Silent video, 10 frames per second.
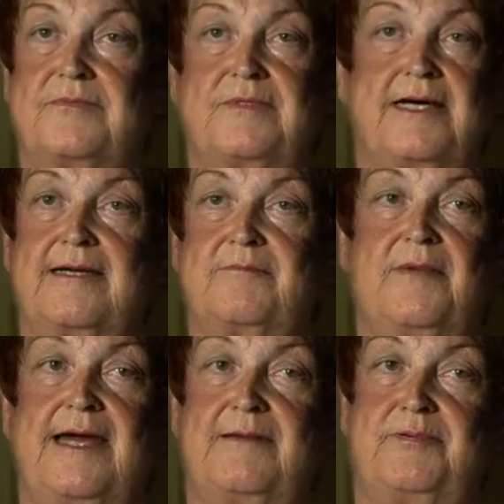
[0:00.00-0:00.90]
like
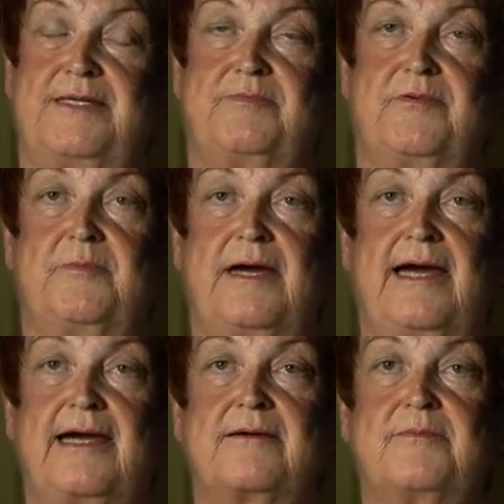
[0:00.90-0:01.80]
mad people
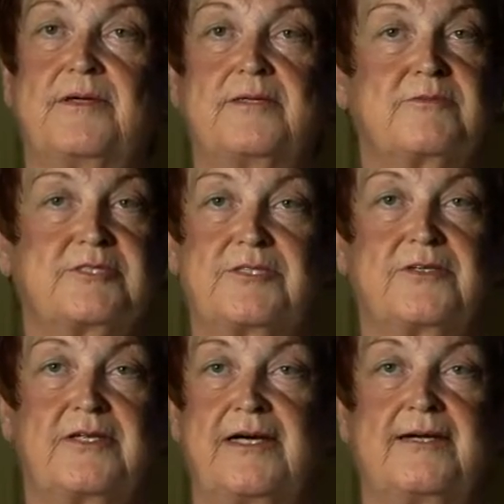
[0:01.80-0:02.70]
back, but it was
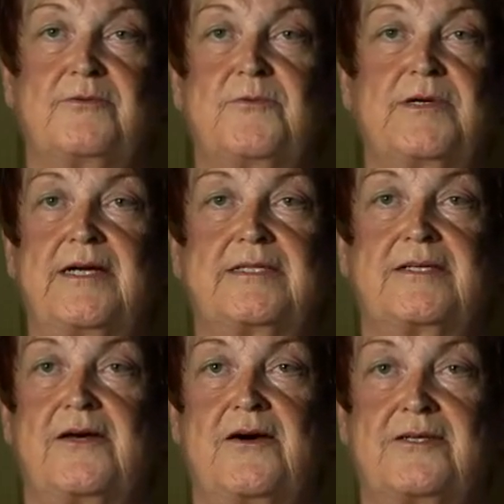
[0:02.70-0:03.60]
too late when we got
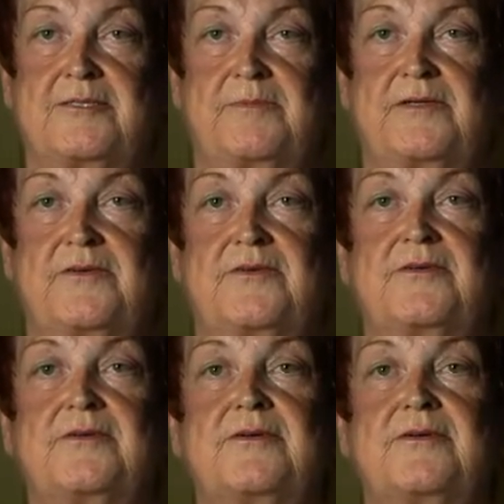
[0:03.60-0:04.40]
to the hospital.